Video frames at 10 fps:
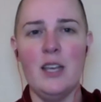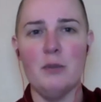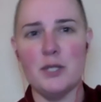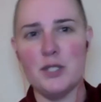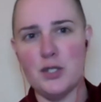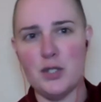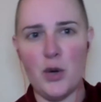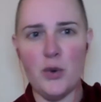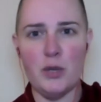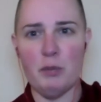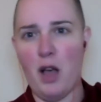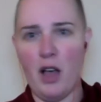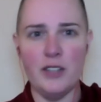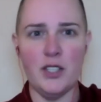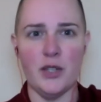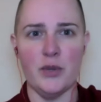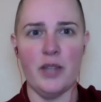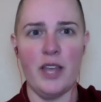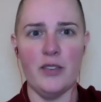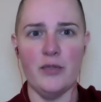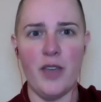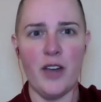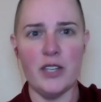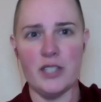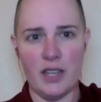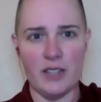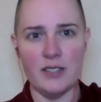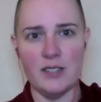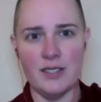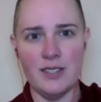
bestowed upon you like fairy dust,